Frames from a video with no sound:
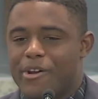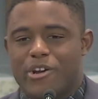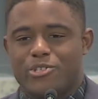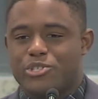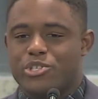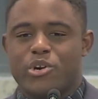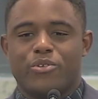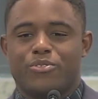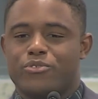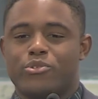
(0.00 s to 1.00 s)
are just
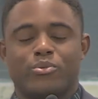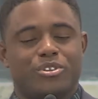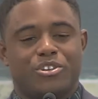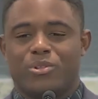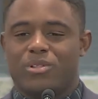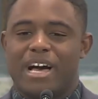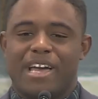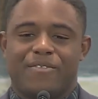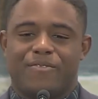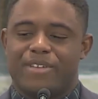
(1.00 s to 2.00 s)
going through, you know,
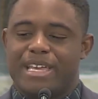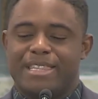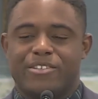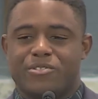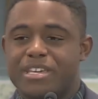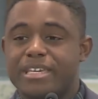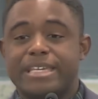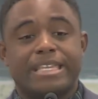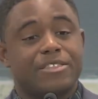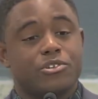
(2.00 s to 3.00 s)
life, and they're
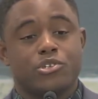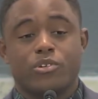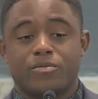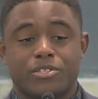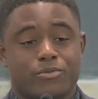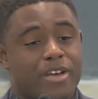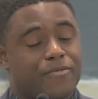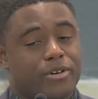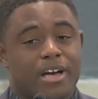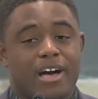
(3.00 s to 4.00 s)
thinking that they're doing what's right
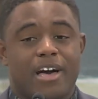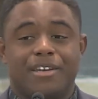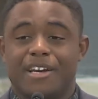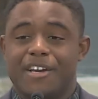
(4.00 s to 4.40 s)
for God,